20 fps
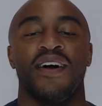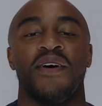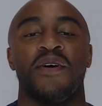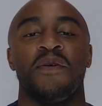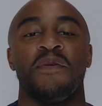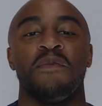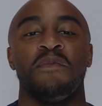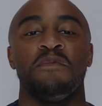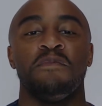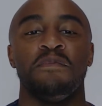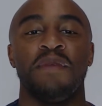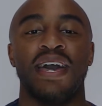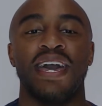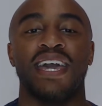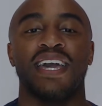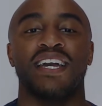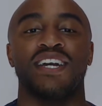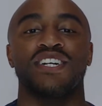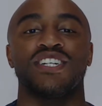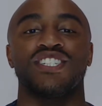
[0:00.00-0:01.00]

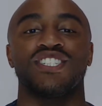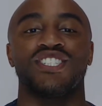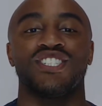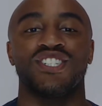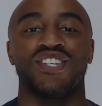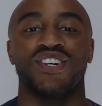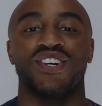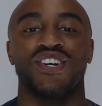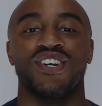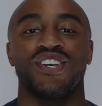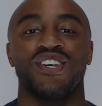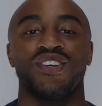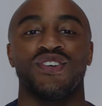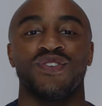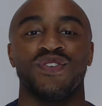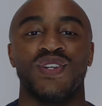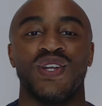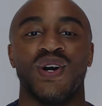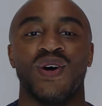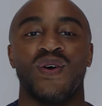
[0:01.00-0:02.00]
Make sure you
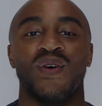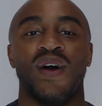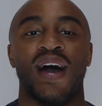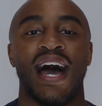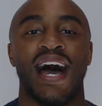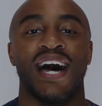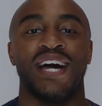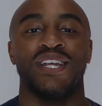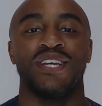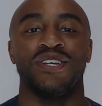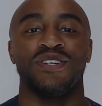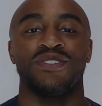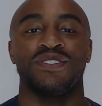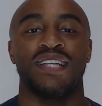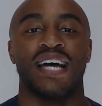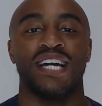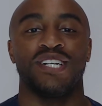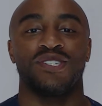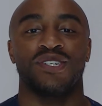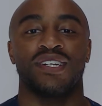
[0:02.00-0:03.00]
know how to use
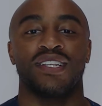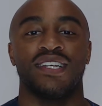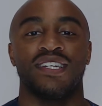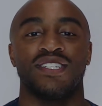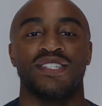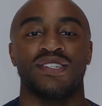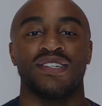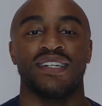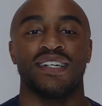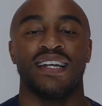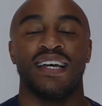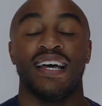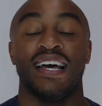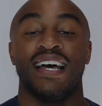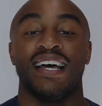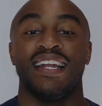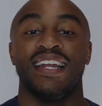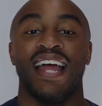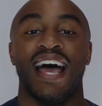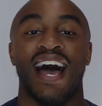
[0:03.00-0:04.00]
nitroglycerin.
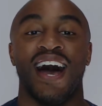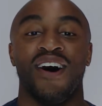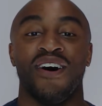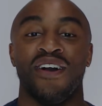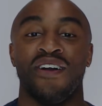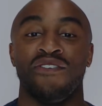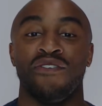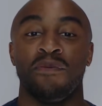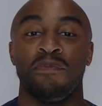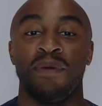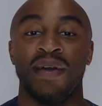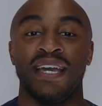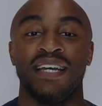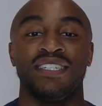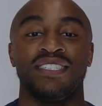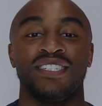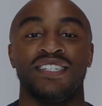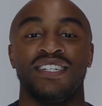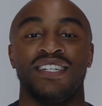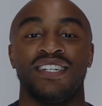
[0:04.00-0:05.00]
Now, if a
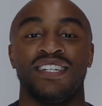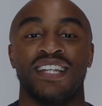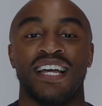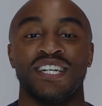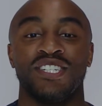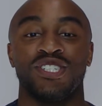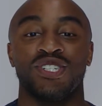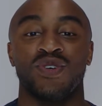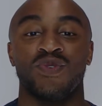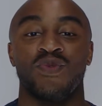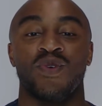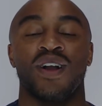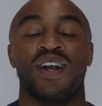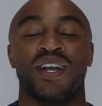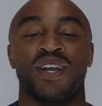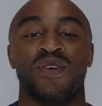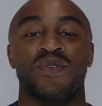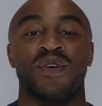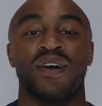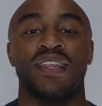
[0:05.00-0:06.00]
patient that you're
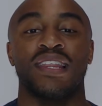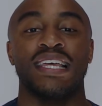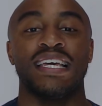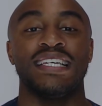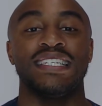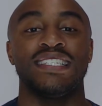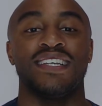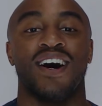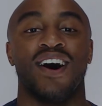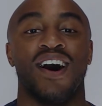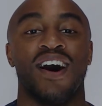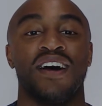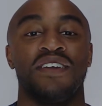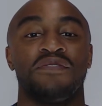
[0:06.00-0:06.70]
working with is on